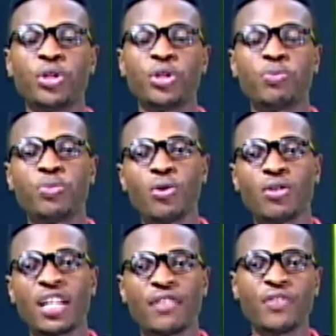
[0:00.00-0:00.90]
people.
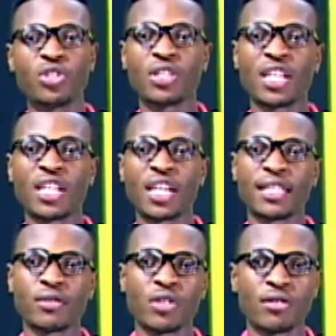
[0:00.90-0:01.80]
Now the video
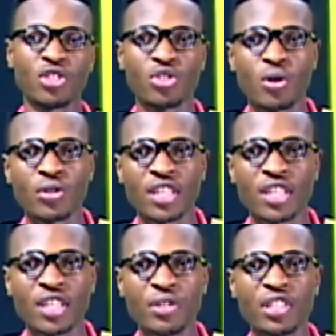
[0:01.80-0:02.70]
that way the show.
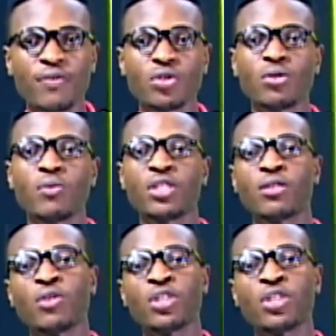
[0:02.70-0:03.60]
Sabi say for with
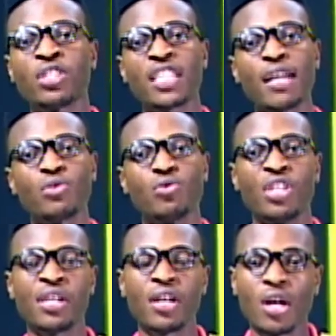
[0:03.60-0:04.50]
Tori time
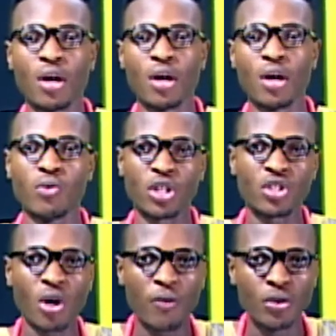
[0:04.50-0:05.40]
today. We
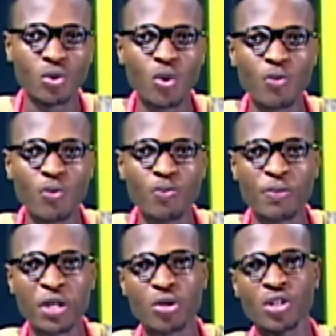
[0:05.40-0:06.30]
don't talk for two
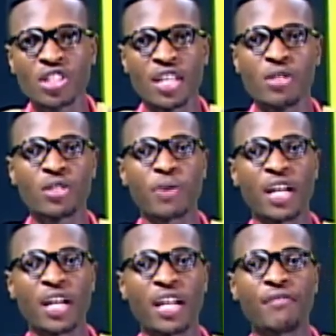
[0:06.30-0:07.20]
big Tori them. This
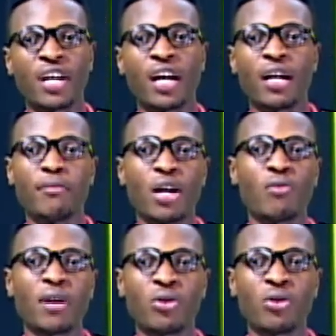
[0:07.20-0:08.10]
palava,
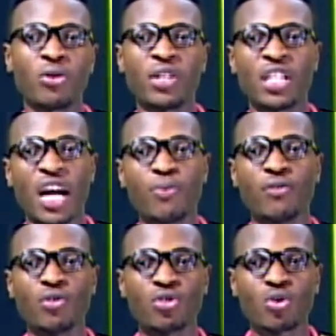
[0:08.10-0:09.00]
magumagu way they
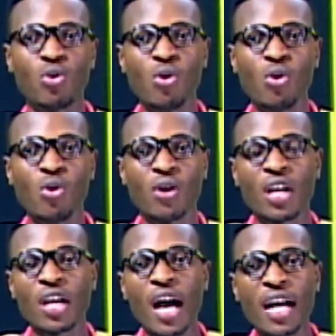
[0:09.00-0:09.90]
happen for school.
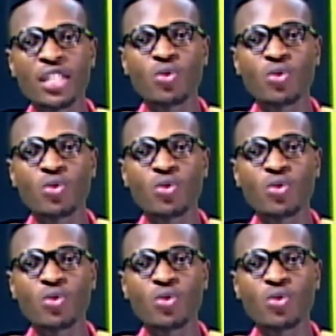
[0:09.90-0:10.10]
And